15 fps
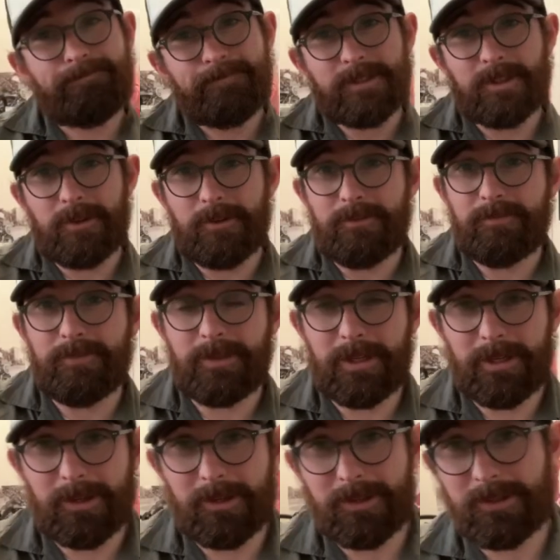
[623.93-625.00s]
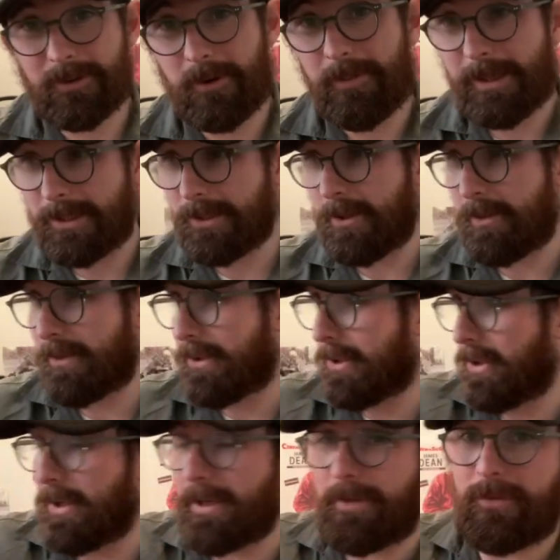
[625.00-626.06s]
So there you go. Sorry, Metronome
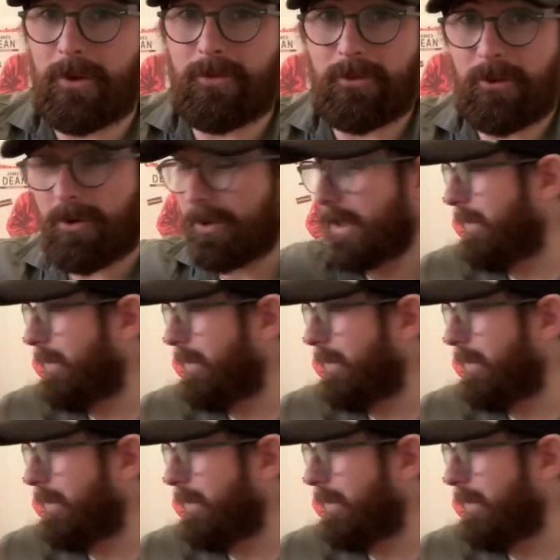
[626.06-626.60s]
Online. If I'm wrong, let